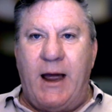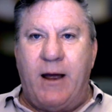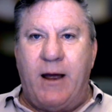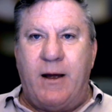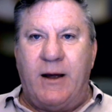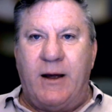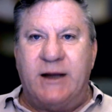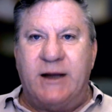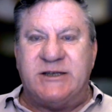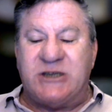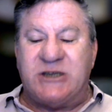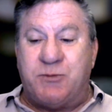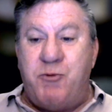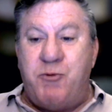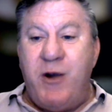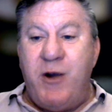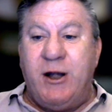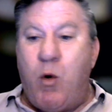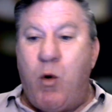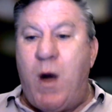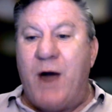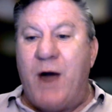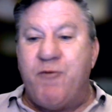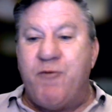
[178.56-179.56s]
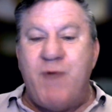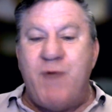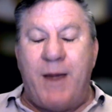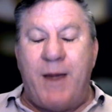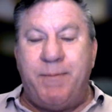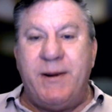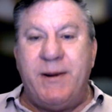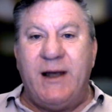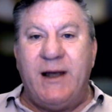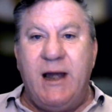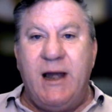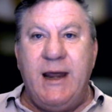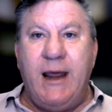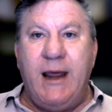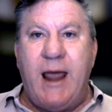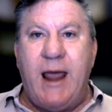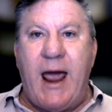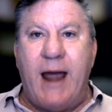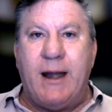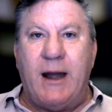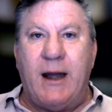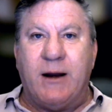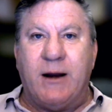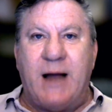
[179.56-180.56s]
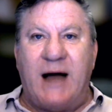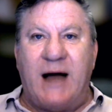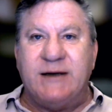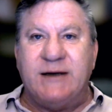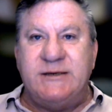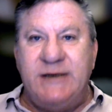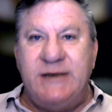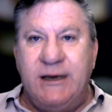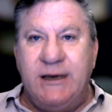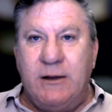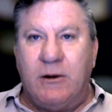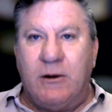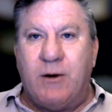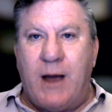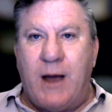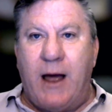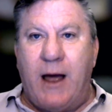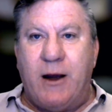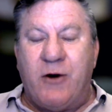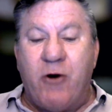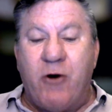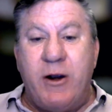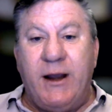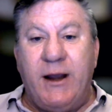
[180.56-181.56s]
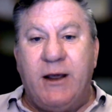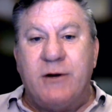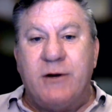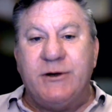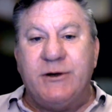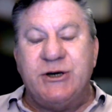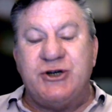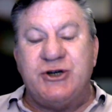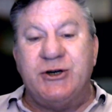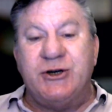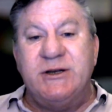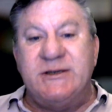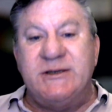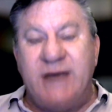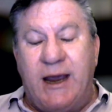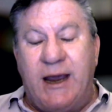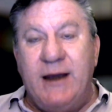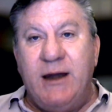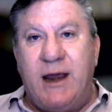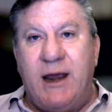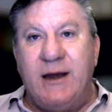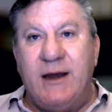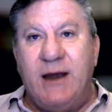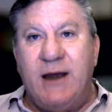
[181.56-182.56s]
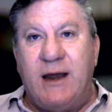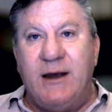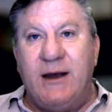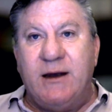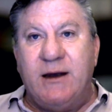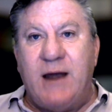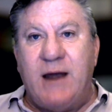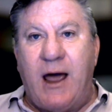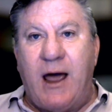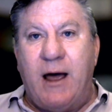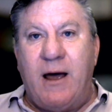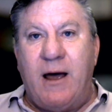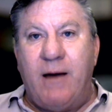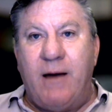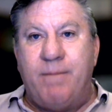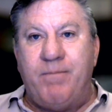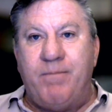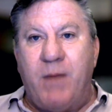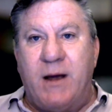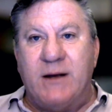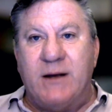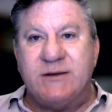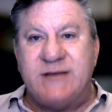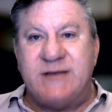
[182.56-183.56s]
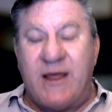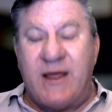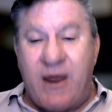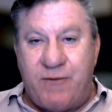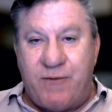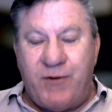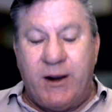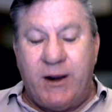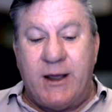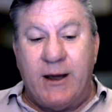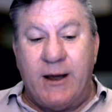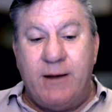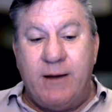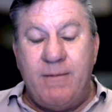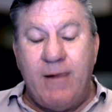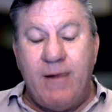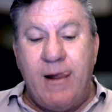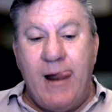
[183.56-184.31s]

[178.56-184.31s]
it spread quite rapidly and ideal growing conditions in South Africa.